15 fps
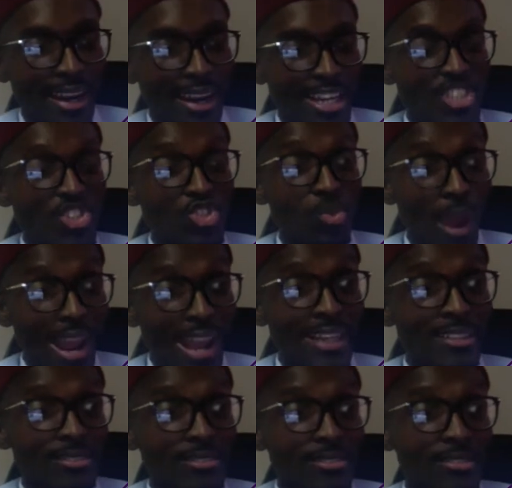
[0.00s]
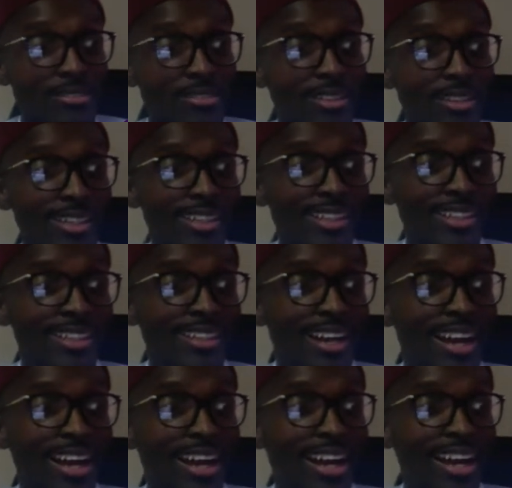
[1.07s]
is when
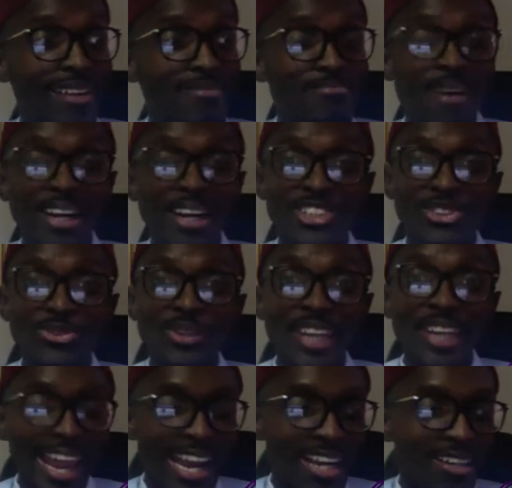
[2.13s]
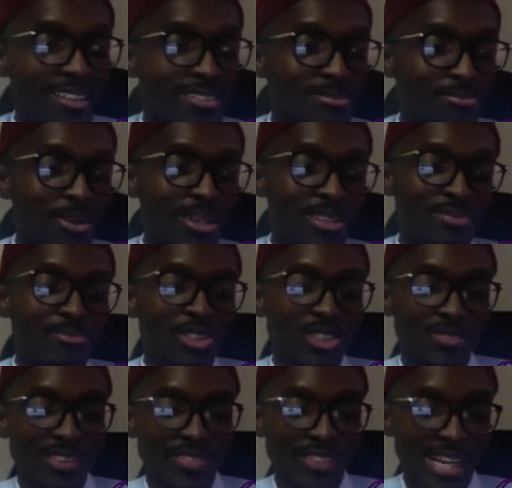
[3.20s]
I managed to nail most
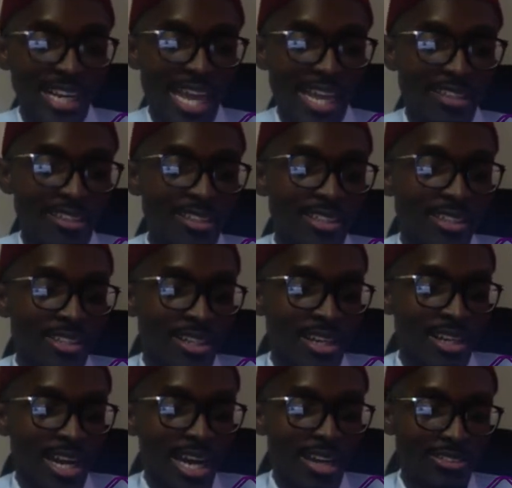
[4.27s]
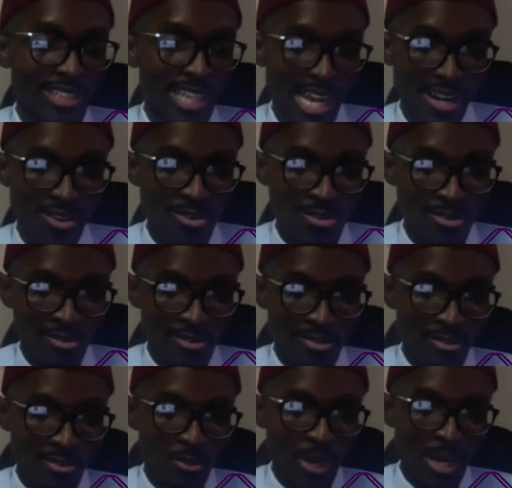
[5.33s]
of the thing. Like, I'll tell you,
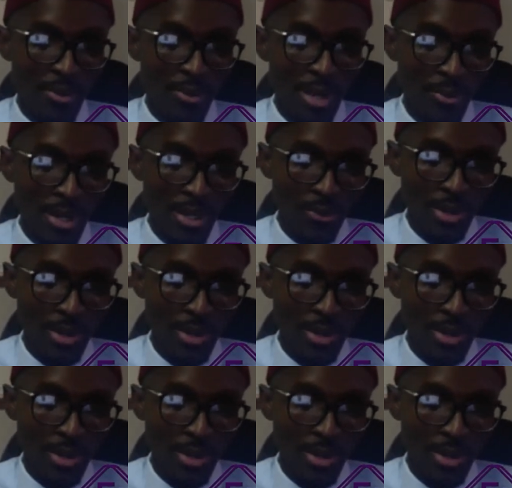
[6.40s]
when we're